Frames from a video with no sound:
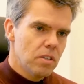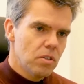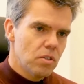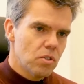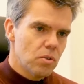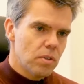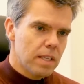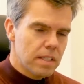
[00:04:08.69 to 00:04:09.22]

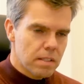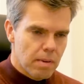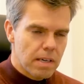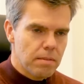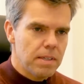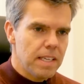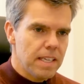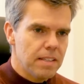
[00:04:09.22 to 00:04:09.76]
So that is why
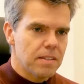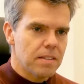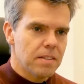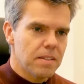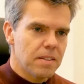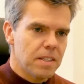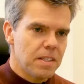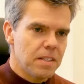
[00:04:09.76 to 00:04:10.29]
we need,
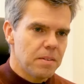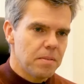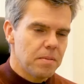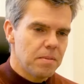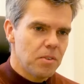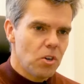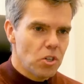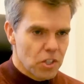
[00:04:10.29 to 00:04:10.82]
uh,
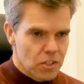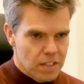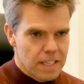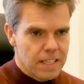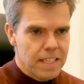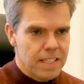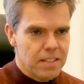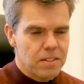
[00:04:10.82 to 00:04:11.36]
urgently
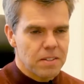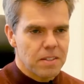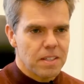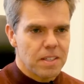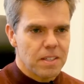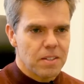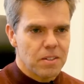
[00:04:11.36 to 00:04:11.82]
need, uh,